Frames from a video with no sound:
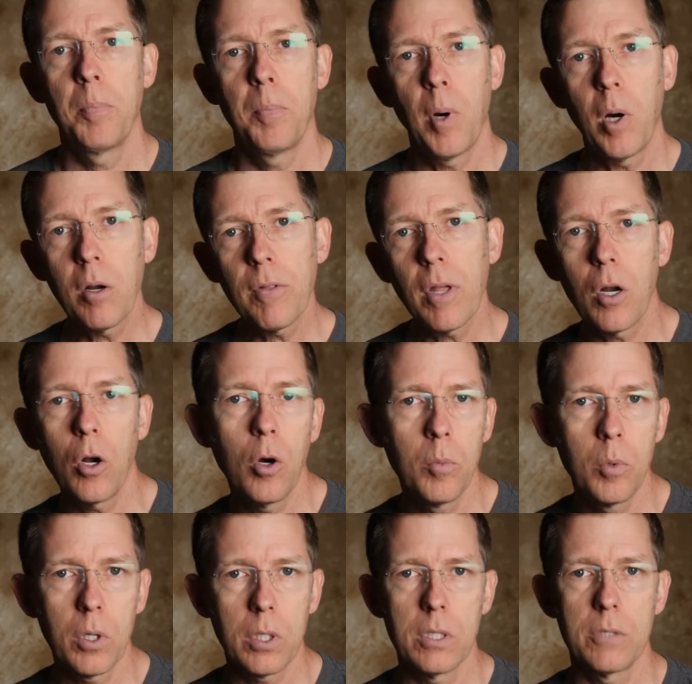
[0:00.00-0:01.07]
Part of that
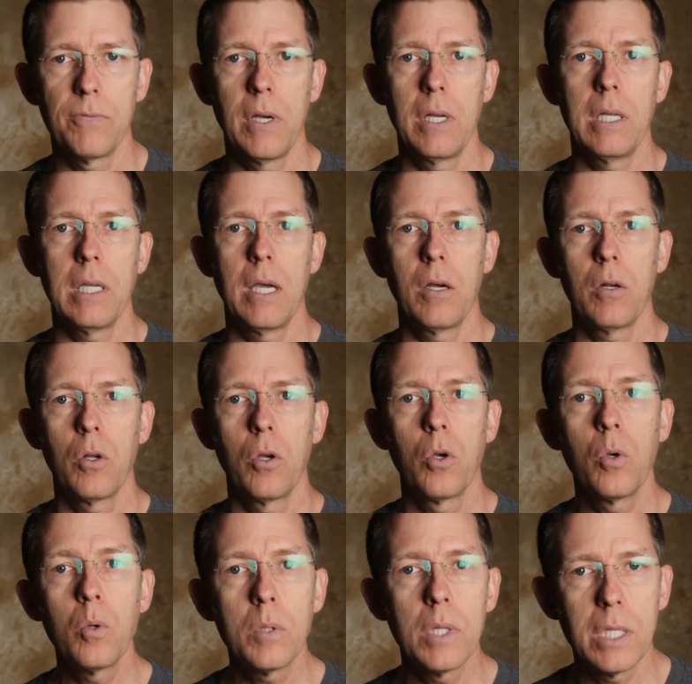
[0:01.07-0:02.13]
homework is finding out
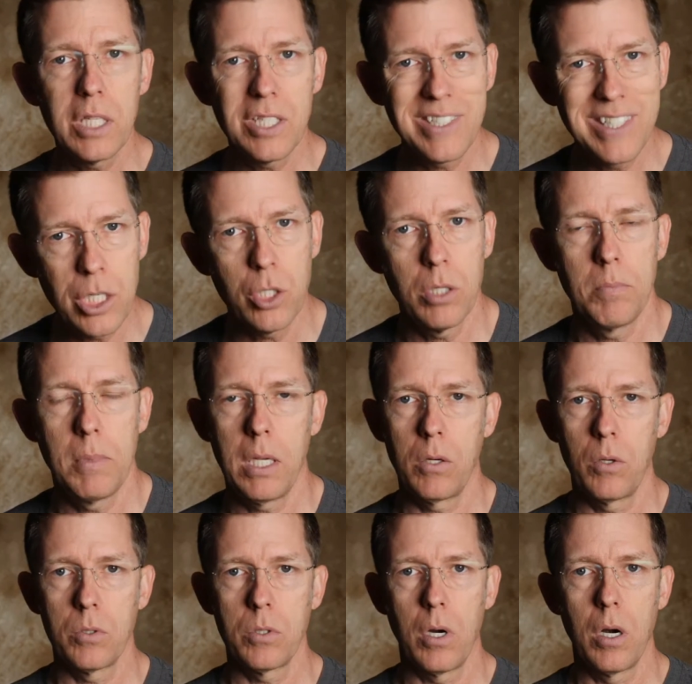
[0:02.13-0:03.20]
who the decision
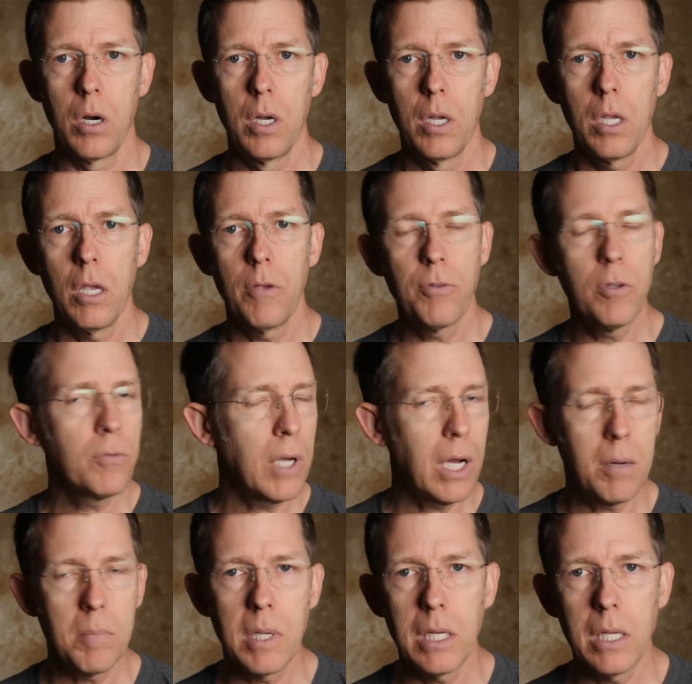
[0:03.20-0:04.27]
makers are. If you've got
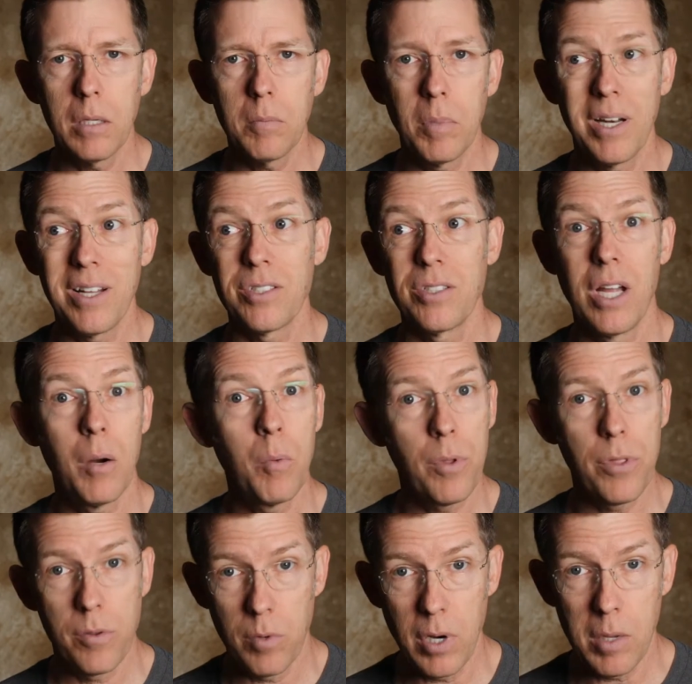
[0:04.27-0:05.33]
a meeting but it's not
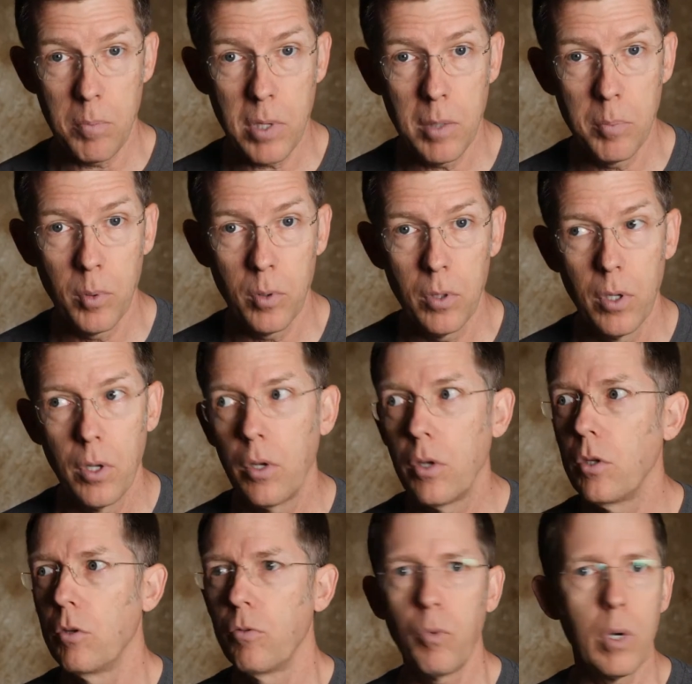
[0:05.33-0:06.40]
with the right people,
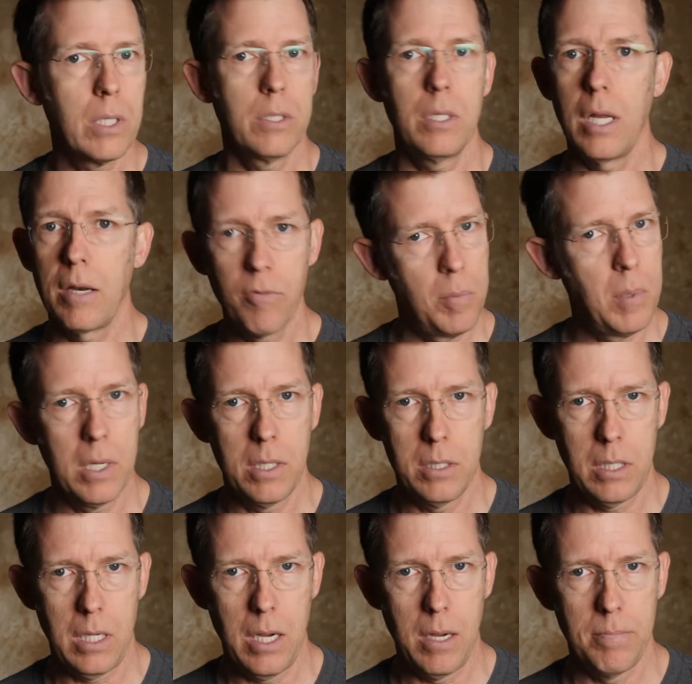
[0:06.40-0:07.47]
you've wasted everybody's
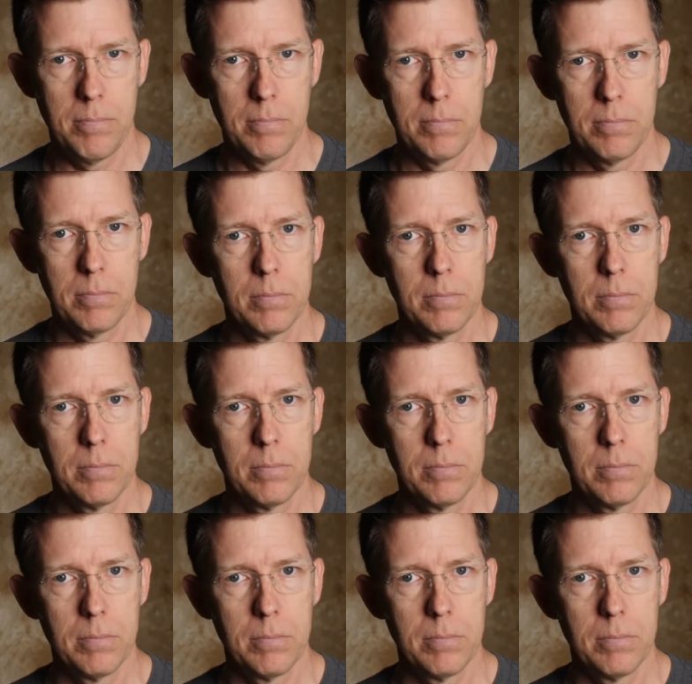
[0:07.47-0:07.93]
time.